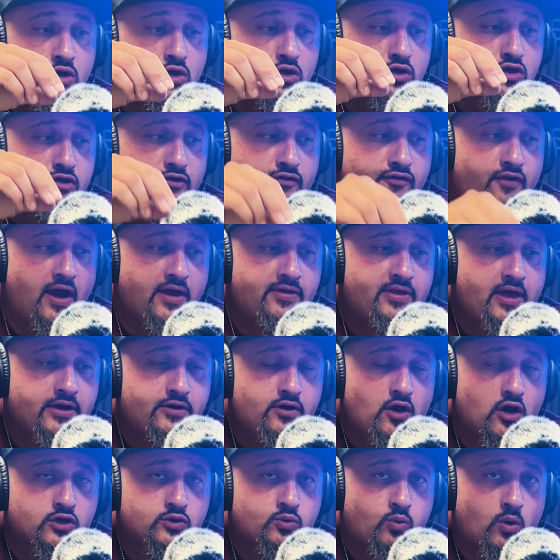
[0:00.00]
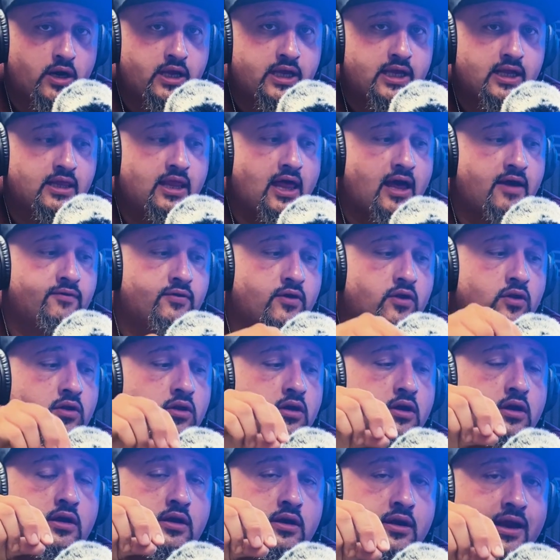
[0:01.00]
To find that dog's working level,
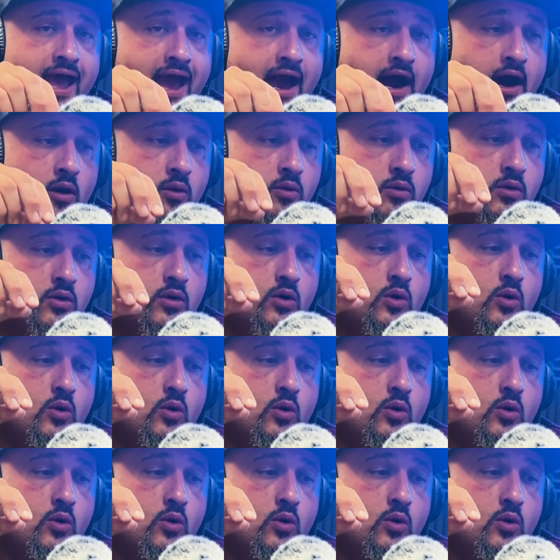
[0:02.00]
now,